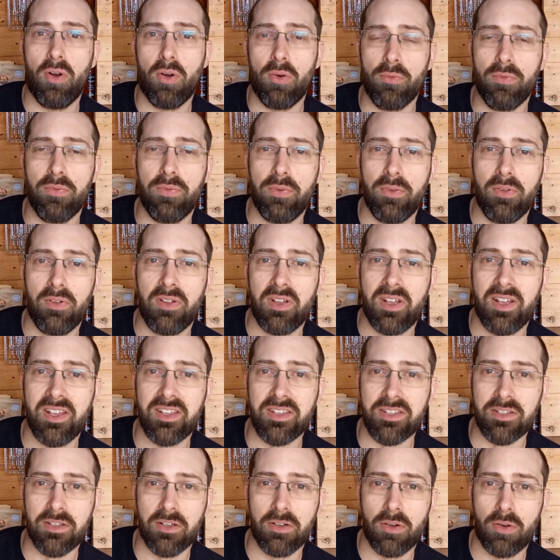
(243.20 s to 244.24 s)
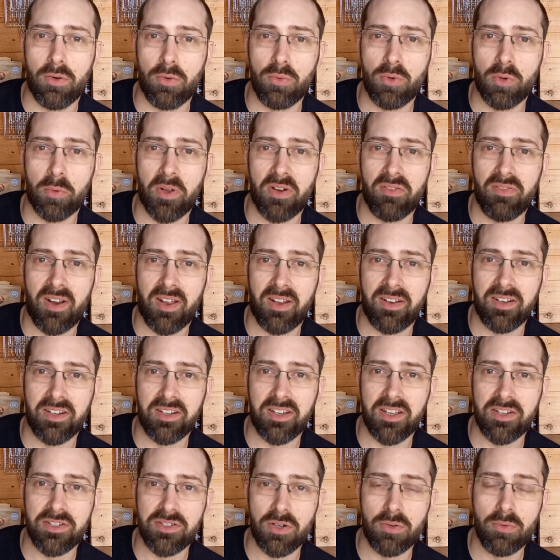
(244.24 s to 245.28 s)
of heat all the way around
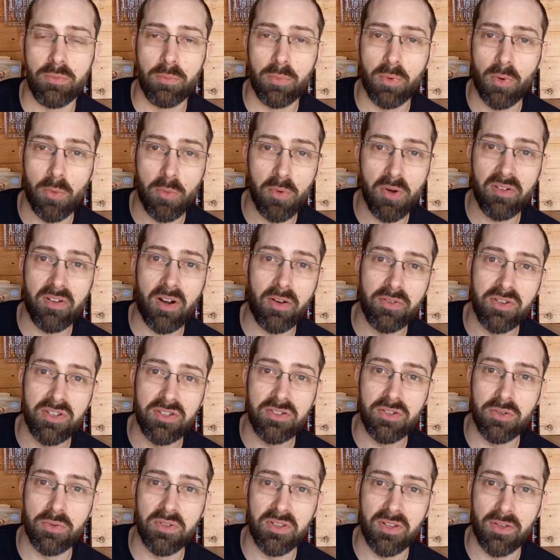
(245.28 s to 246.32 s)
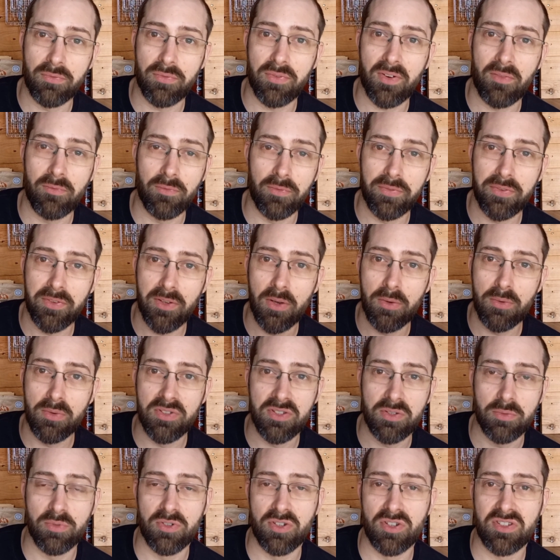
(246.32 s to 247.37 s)
the kettle. But we're only doing the front view,
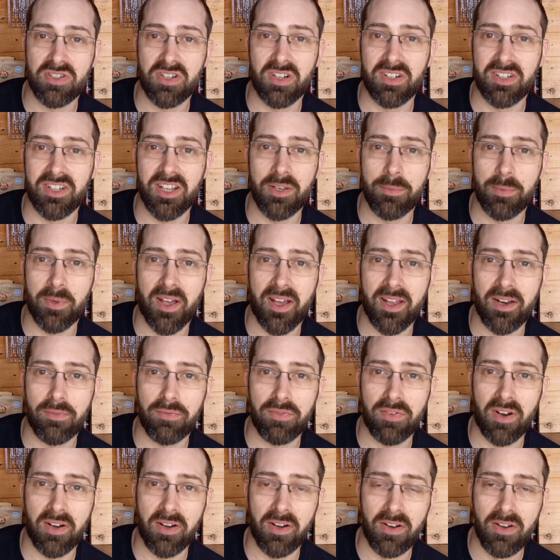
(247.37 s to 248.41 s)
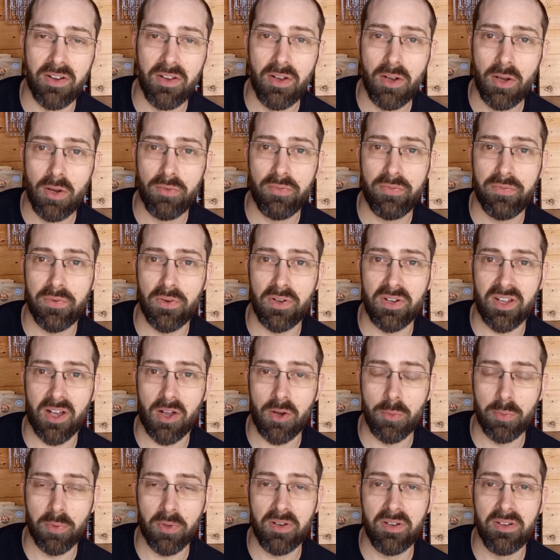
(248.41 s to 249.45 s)
so we're just going to keep it at the front fully
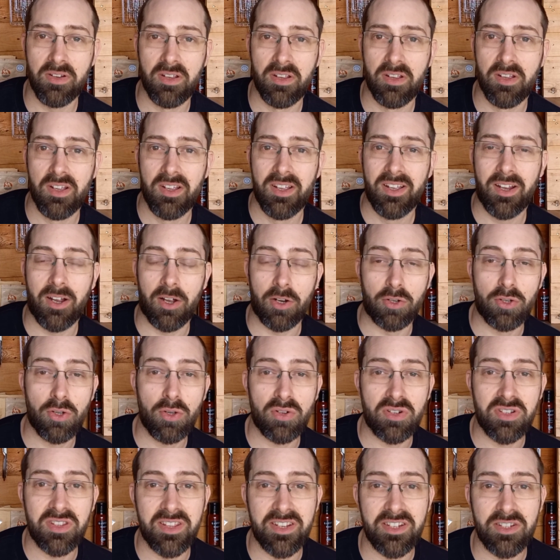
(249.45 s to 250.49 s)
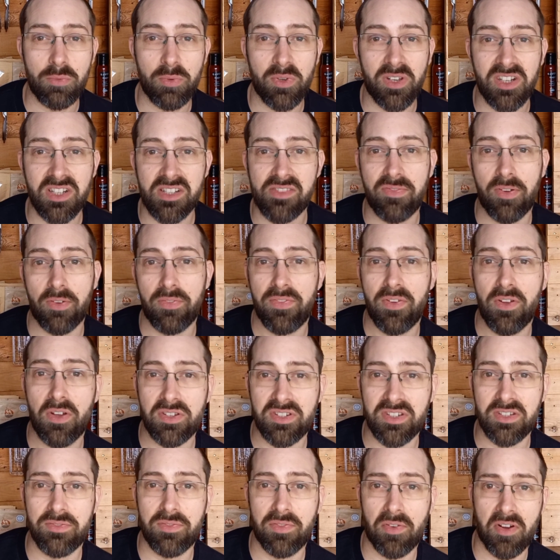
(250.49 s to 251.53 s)
open. I cooked these wings for
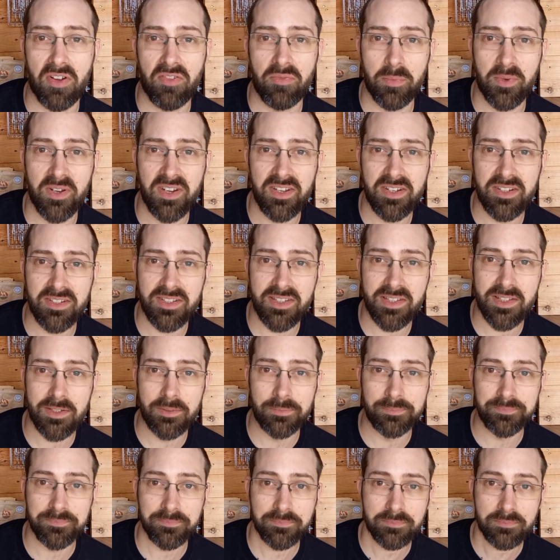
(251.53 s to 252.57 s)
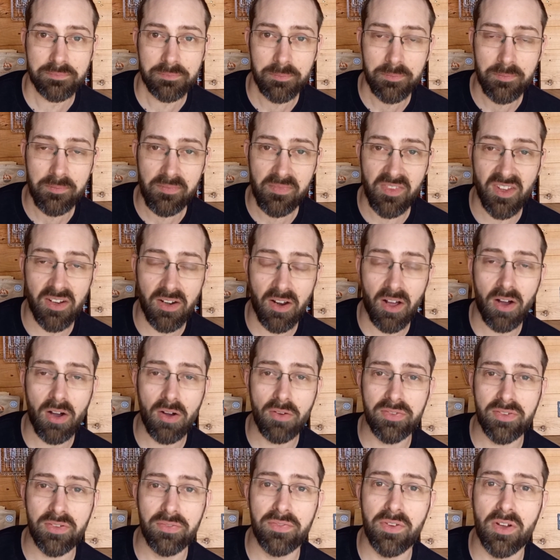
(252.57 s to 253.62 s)
35 minutes, and
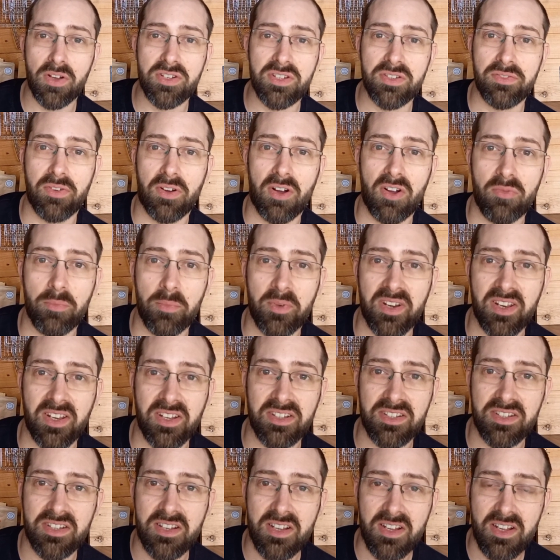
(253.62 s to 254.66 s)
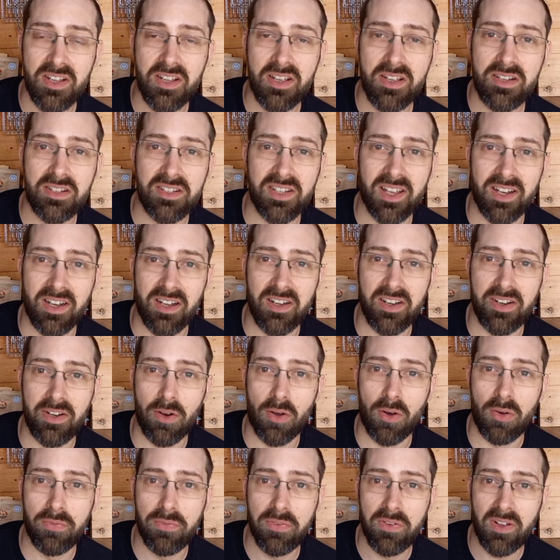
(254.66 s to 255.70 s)
after 35 minutes, take the
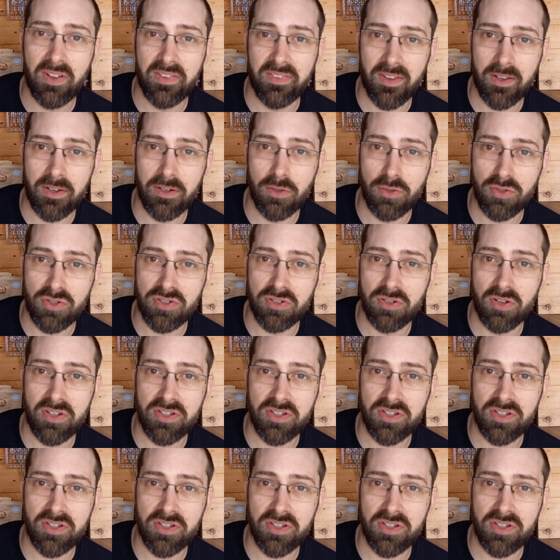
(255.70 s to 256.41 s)
lid off and they looked